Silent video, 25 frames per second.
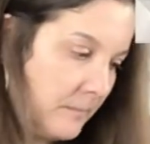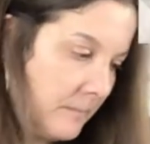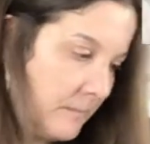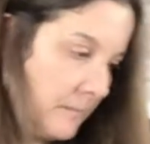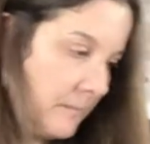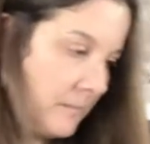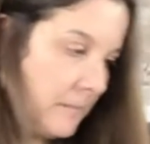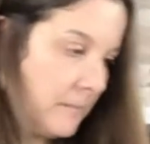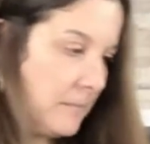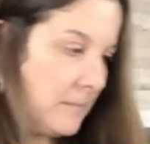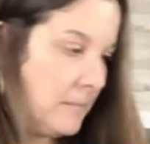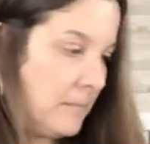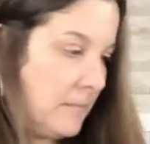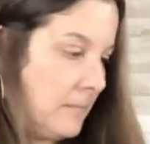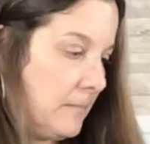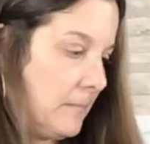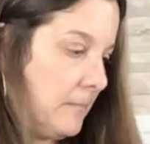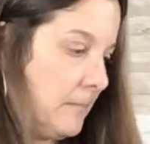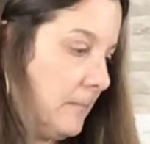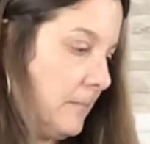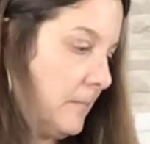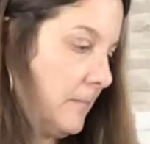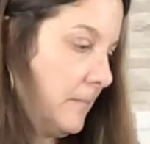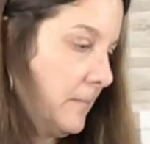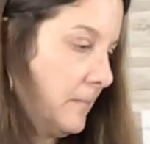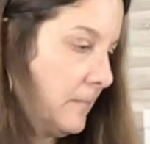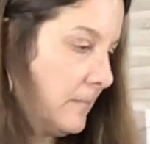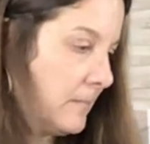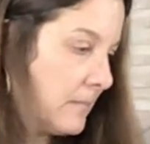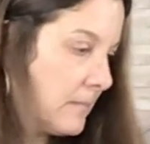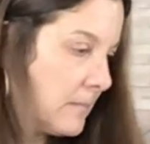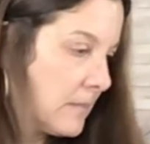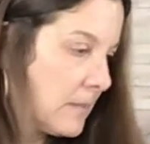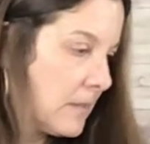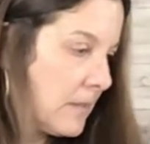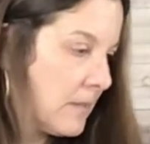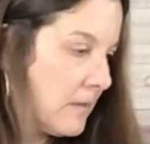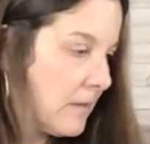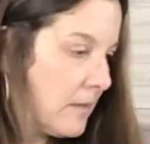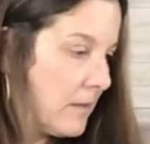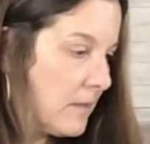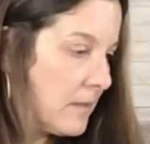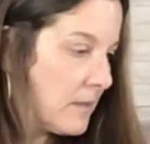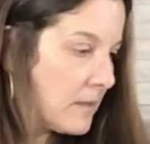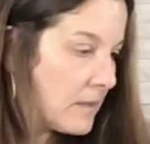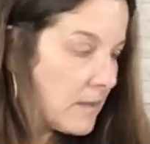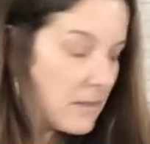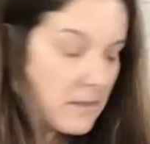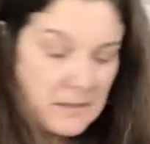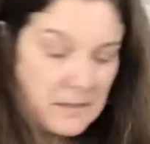All right,